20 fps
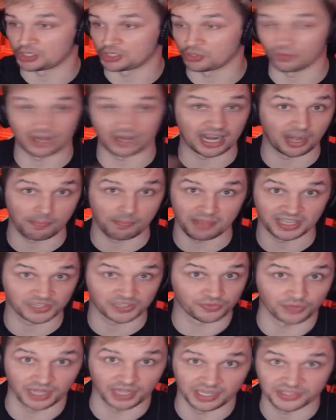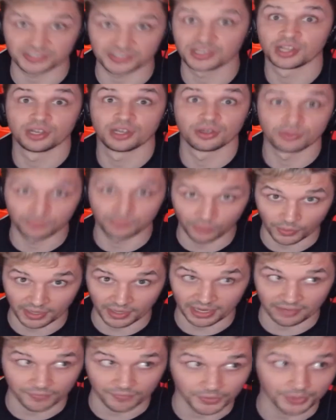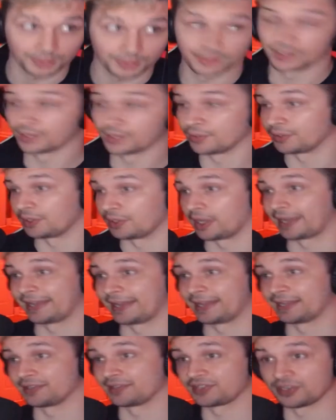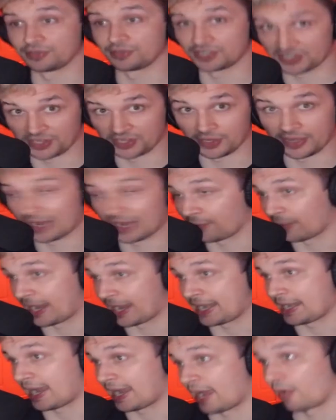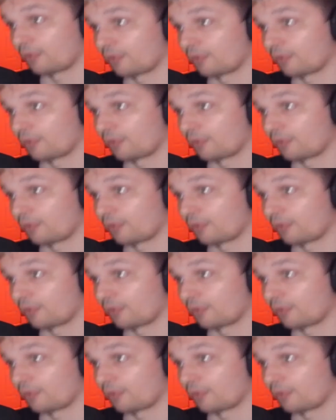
and I are best friends forever. So just know that right now.